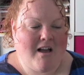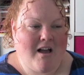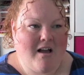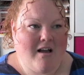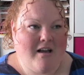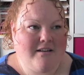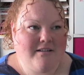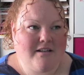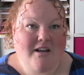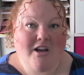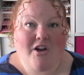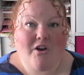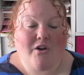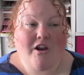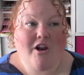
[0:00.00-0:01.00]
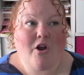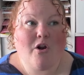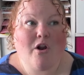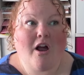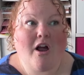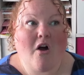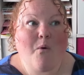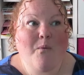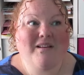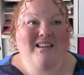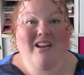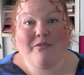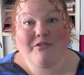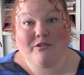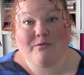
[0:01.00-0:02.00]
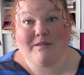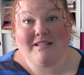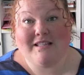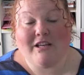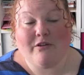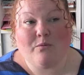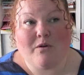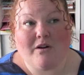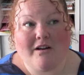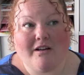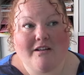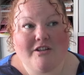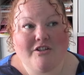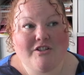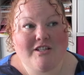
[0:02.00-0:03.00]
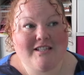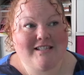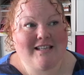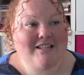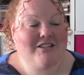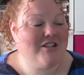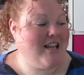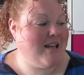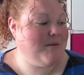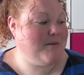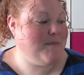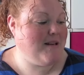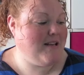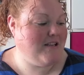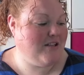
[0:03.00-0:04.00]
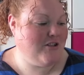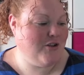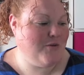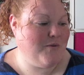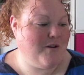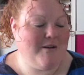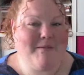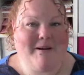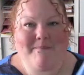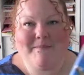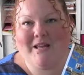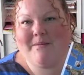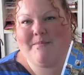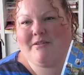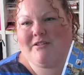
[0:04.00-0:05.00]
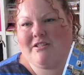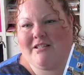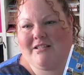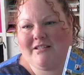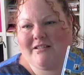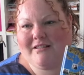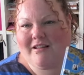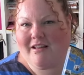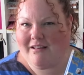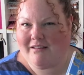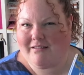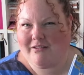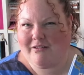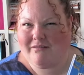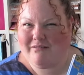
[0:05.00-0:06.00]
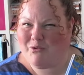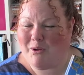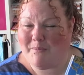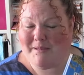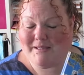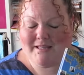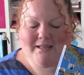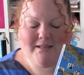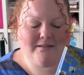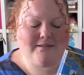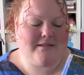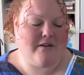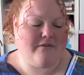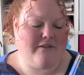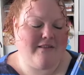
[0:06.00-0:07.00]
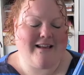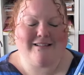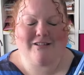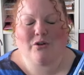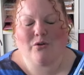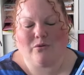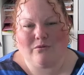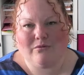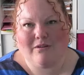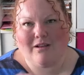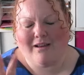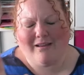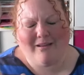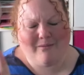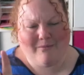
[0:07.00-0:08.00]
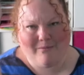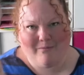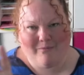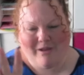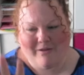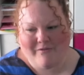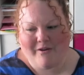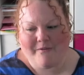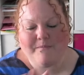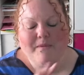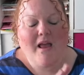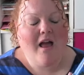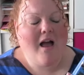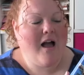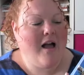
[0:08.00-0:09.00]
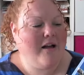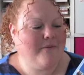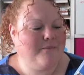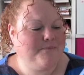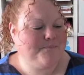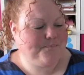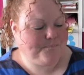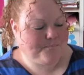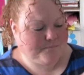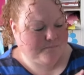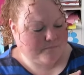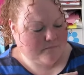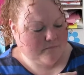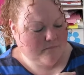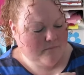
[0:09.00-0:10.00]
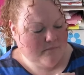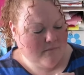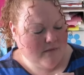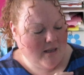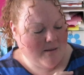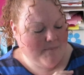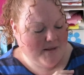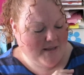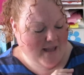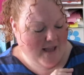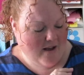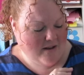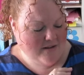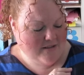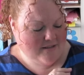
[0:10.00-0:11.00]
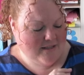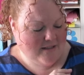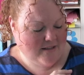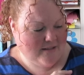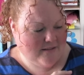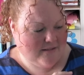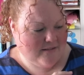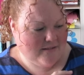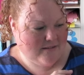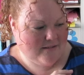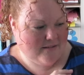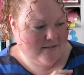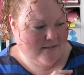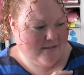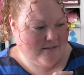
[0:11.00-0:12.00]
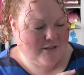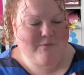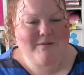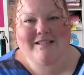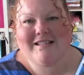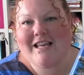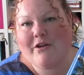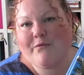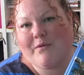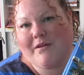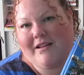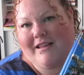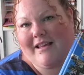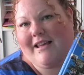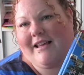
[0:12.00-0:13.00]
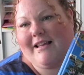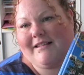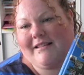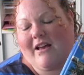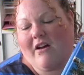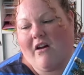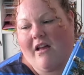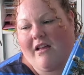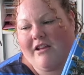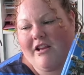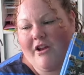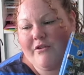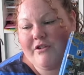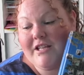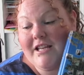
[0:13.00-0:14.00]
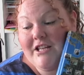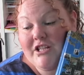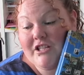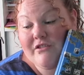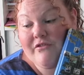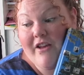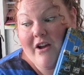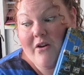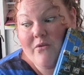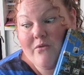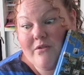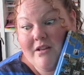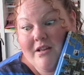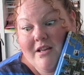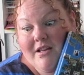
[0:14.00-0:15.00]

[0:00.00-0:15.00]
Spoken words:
I don't know. You know, like, I would love to receive one. She says she keeps meaning to do one about me, but she's, like, quite busy and stuff. And that's cool, like, whatever. But, yeah, I just think to receive one of these, you know, she just felt...